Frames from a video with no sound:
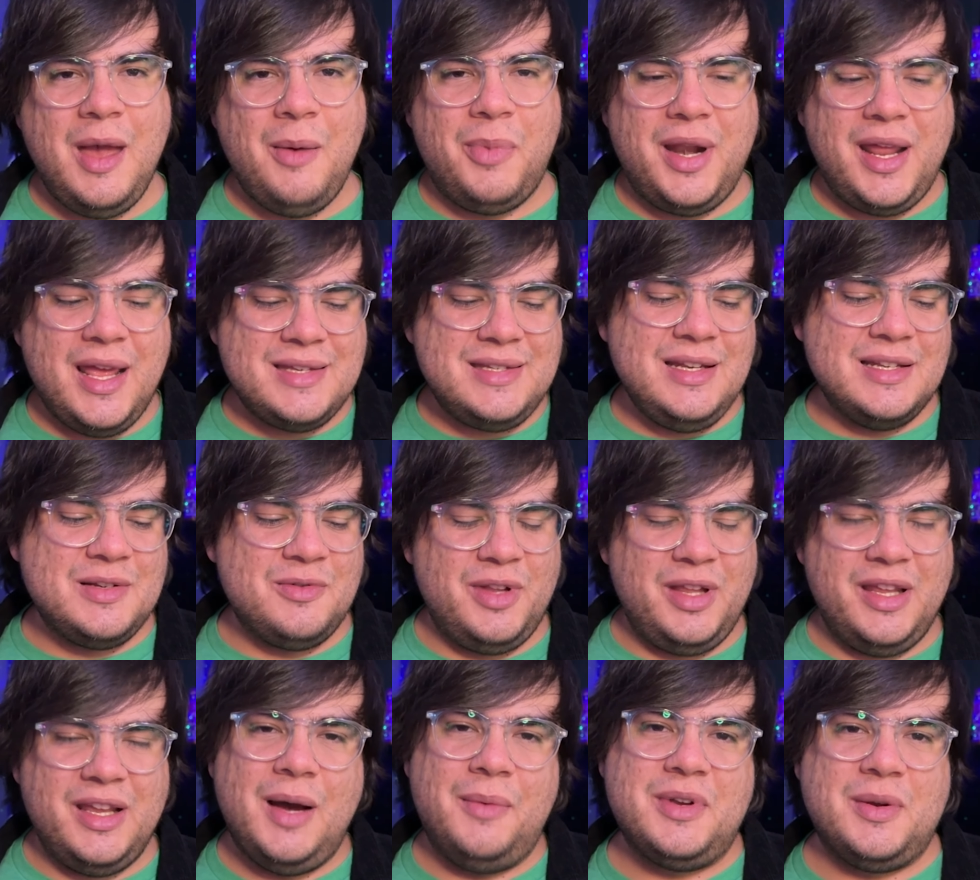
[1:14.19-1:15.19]
But I guess he doesn't
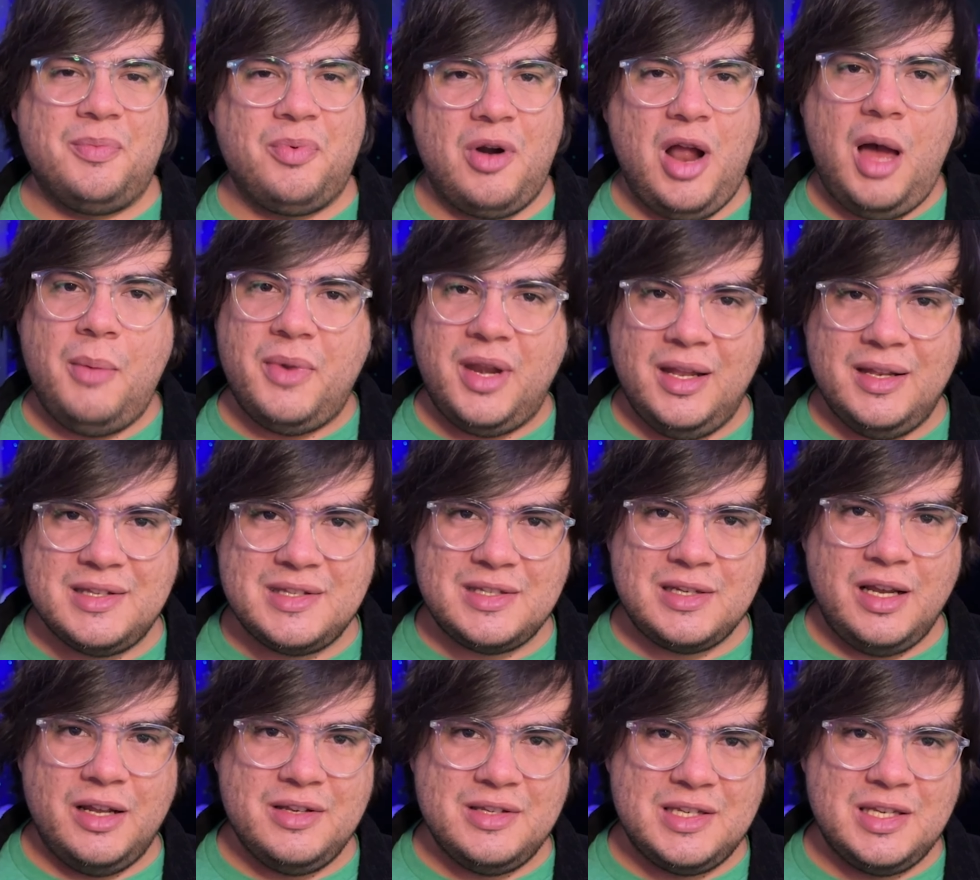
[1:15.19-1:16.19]
really come to prominence
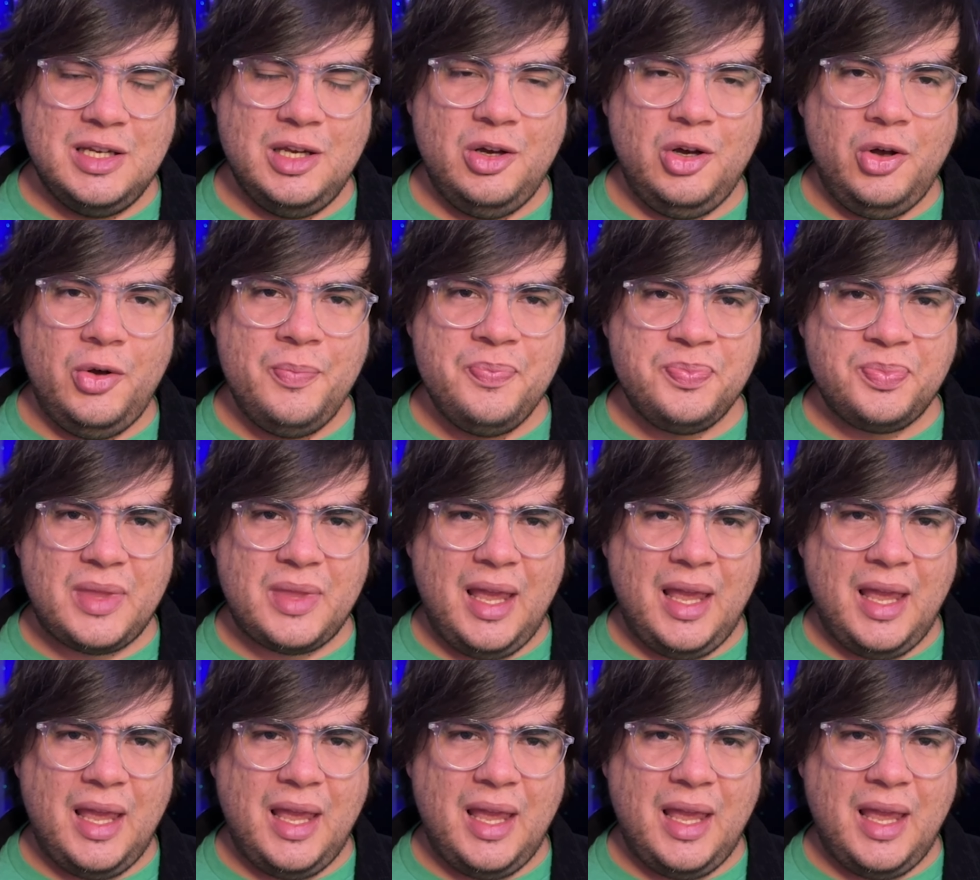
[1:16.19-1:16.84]
until